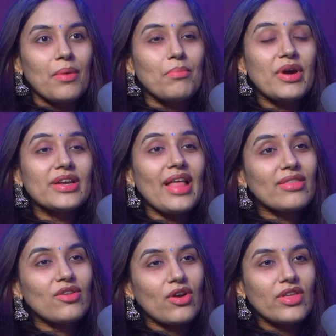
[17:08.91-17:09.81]
but
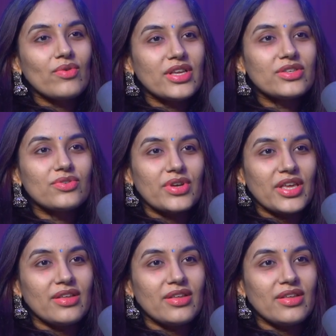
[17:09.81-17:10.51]
that's not the only story.